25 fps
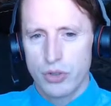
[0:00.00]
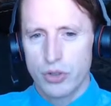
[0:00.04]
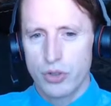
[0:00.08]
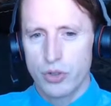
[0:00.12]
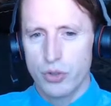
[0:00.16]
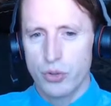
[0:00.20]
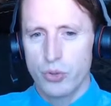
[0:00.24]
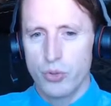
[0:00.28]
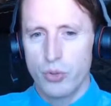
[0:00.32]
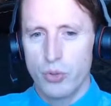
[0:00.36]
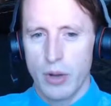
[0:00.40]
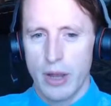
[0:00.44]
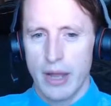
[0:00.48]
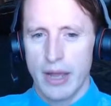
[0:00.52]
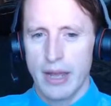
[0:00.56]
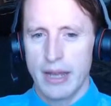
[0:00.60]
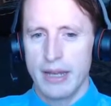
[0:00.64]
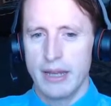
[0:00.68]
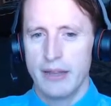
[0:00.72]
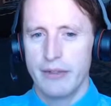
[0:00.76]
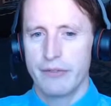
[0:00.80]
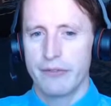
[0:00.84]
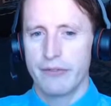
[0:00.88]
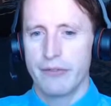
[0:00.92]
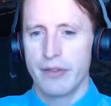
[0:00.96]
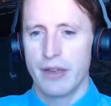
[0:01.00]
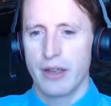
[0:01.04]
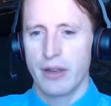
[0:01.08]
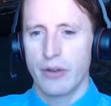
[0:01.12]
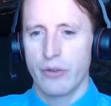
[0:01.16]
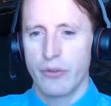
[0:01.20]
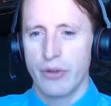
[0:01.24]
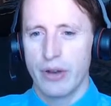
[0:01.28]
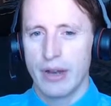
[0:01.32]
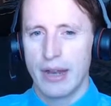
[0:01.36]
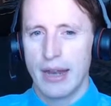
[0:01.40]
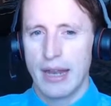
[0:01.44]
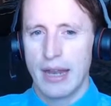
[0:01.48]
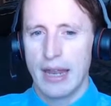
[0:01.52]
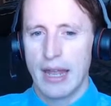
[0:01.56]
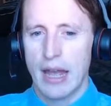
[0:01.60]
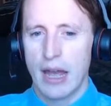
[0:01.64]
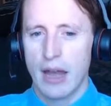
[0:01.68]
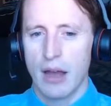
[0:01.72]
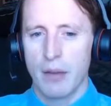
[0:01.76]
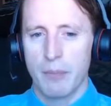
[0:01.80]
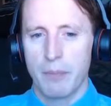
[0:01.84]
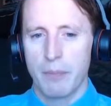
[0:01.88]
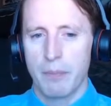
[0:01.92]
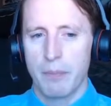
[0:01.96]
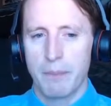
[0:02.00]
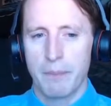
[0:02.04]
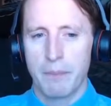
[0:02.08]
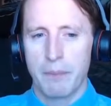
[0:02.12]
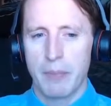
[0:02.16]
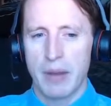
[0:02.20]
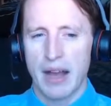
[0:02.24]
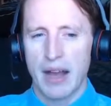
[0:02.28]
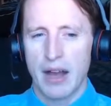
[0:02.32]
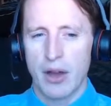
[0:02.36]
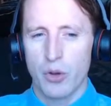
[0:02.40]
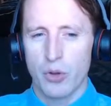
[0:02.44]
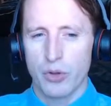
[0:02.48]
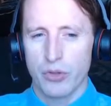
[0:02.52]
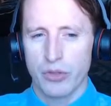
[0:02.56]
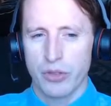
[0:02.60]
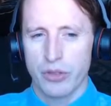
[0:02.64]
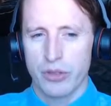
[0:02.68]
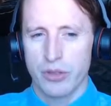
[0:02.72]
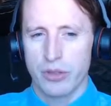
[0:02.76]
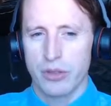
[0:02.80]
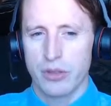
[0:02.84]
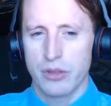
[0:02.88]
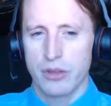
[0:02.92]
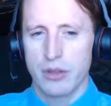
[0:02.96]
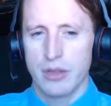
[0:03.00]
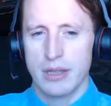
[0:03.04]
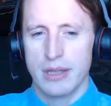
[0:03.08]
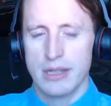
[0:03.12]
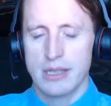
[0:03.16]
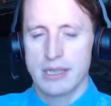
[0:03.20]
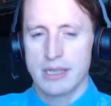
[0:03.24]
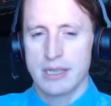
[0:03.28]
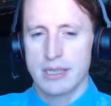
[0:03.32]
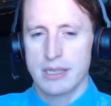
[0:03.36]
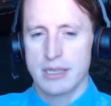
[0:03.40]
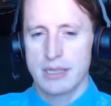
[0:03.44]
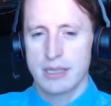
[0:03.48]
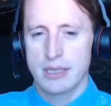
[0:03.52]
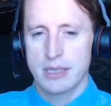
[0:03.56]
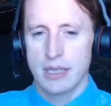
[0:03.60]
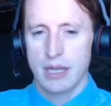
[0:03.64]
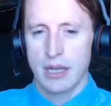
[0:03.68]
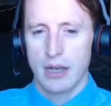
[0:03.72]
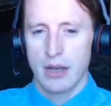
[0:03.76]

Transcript: do anything really about this.